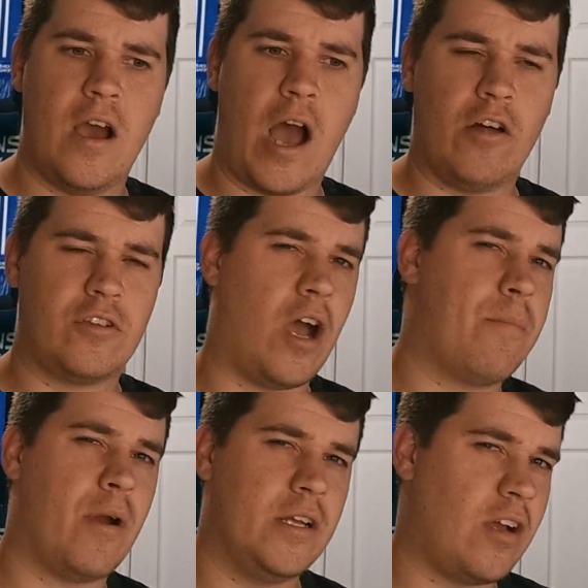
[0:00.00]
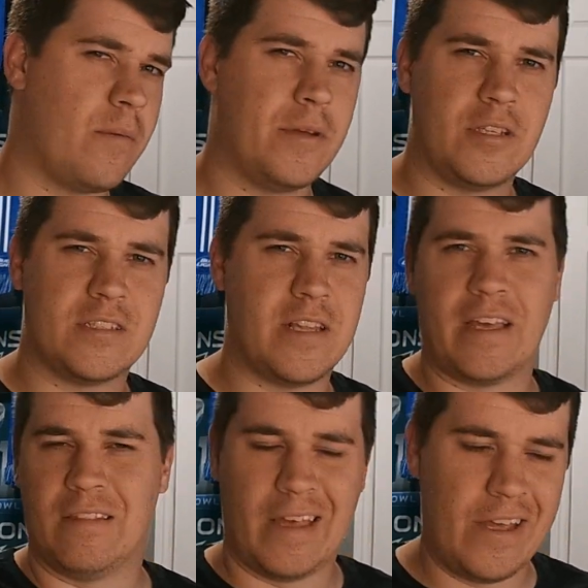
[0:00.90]
I'll probably talk about this
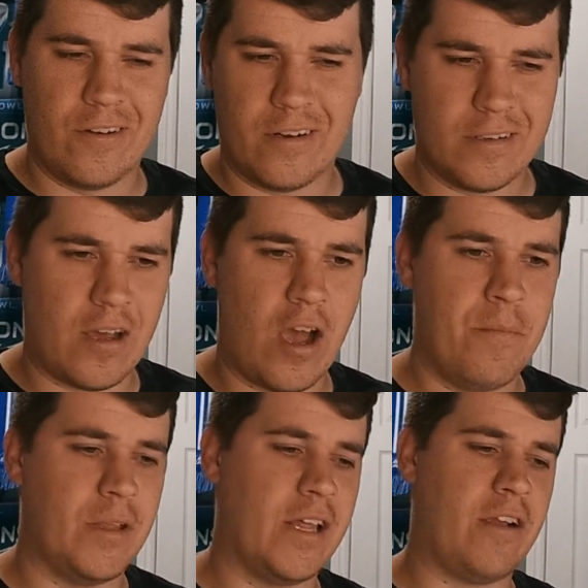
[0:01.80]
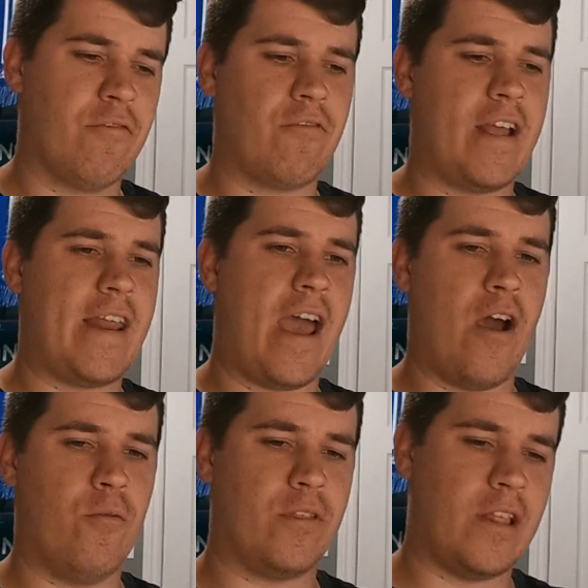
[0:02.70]
later time, but right now
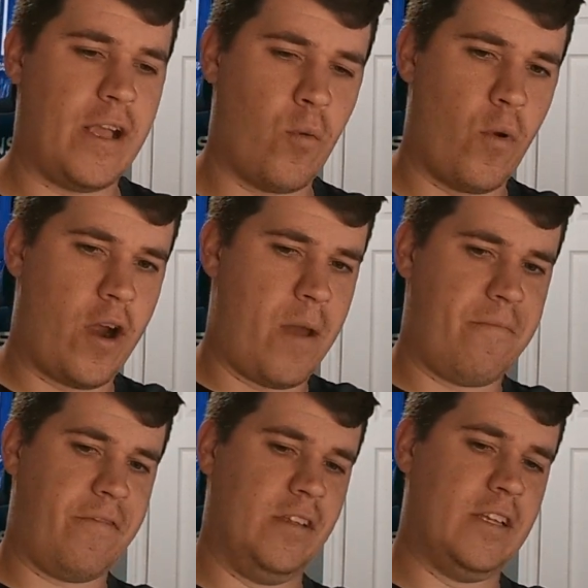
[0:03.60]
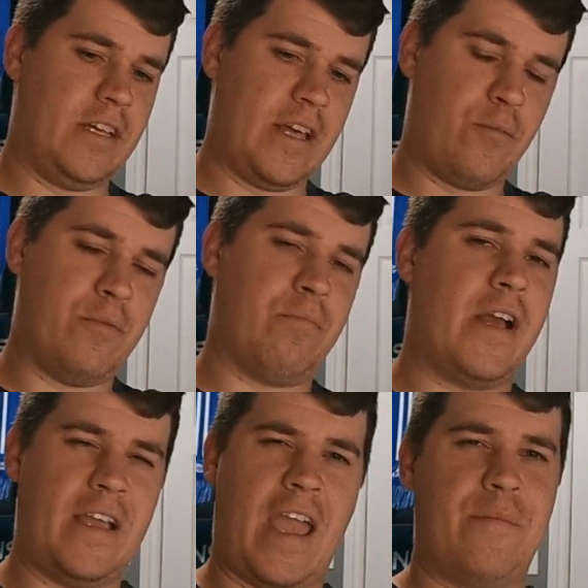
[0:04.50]
with where I'm feeling with
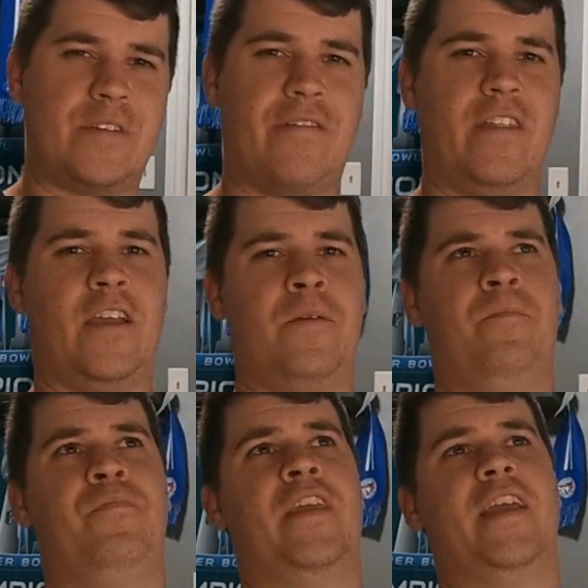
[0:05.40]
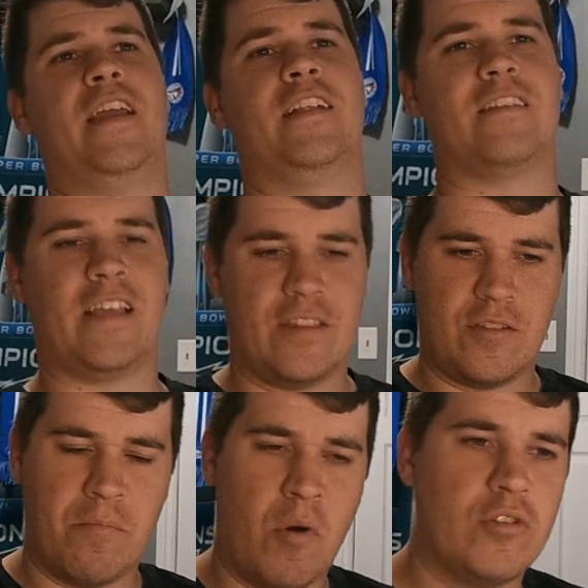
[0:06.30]
playing games and everything, it's the
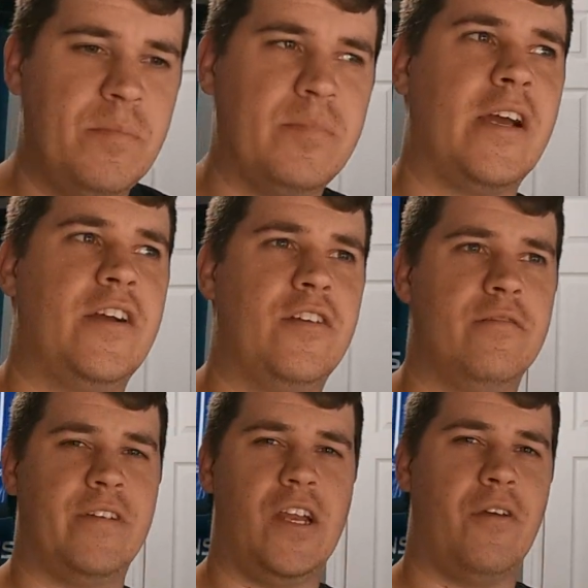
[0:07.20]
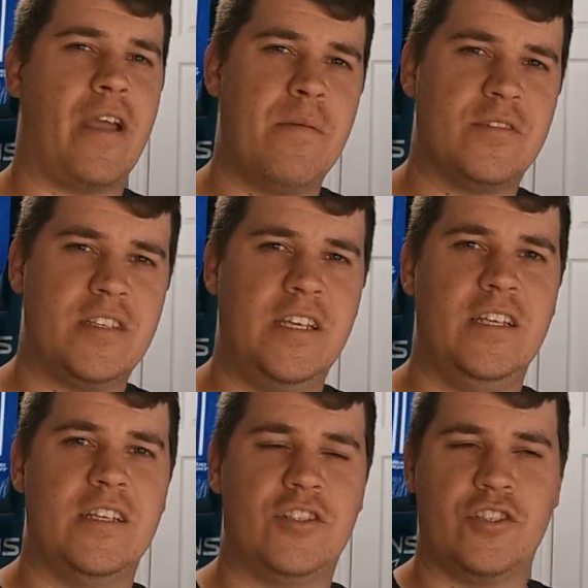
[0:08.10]
multiplayer video game scene
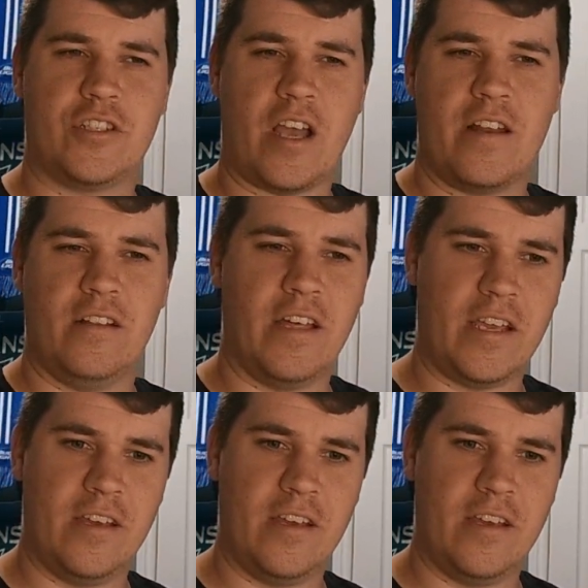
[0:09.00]
is just kind of I